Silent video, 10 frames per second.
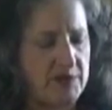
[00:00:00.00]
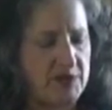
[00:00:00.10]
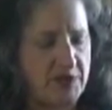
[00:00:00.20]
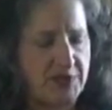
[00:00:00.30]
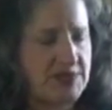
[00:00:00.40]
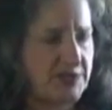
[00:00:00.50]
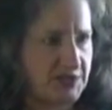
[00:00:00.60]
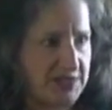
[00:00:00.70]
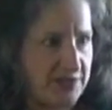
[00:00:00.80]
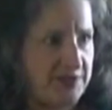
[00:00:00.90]
There is no
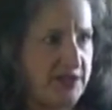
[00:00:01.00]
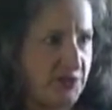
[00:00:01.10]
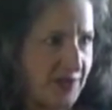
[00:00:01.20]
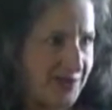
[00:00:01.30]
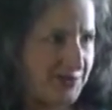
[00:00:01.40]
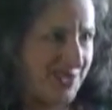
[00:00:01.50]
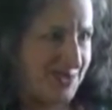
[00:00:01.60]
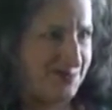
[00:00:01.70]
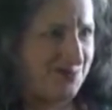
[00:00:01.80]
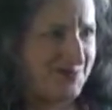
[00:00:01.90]
safety around
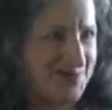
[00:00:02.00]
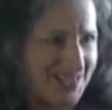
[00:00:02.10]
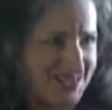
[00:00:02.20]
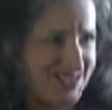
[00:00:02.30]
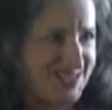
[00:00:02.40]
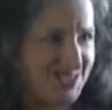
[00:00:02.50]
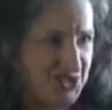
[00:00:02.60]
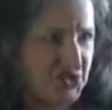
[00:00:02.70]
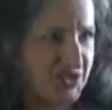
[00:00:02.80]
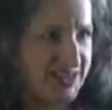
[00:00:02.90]
him. That
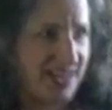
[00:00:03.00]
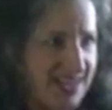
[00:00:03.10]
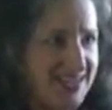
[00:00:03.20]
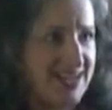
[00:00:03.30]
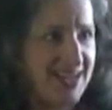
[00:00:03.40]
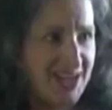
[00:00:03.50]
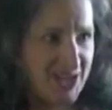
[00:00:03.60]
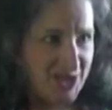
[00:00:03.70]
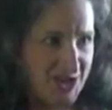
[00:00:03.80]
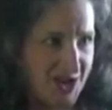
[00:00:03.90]
decision, that
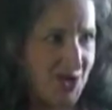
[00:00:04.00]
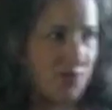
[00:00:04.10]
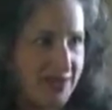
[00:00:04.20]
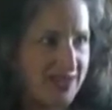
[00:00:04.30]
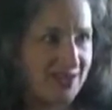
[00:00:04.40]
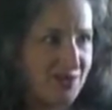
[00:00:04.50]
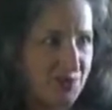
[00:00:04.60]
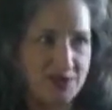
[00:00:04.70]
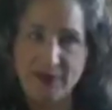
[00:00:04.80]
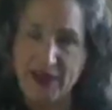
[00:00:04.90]
knowing,
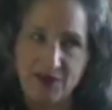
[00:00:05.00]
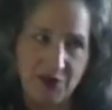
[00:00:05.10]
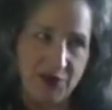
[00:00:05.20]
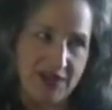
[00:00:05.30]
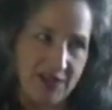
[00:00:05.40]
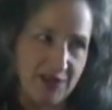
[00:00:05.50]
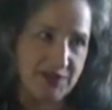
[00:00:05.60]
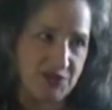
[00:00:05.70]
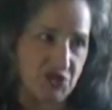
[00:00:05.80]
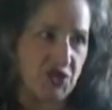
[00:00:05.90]
was made very clear
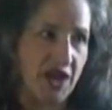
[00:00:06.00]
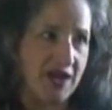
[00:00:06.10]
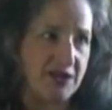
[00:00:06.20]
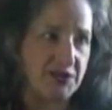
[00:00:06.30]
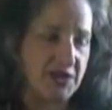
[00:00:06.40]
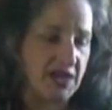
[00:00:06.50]
as a child.